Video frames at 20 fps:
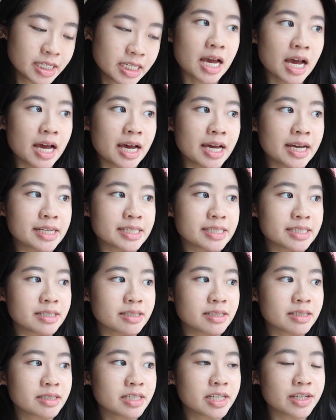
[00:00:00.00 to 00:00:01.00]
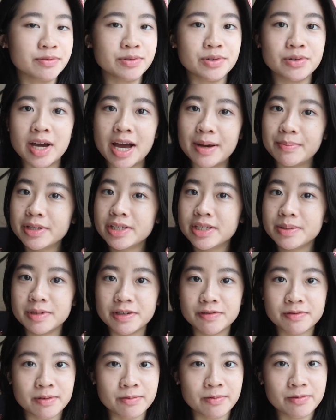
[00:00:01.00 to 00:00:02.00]
And if you happen to be
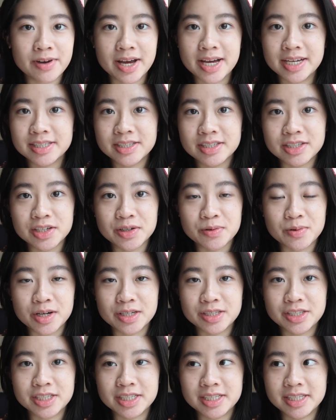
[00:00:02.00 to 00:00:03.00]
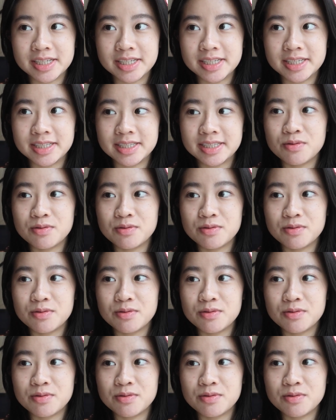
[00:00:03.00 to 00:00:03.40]
from FASS and you're watching this,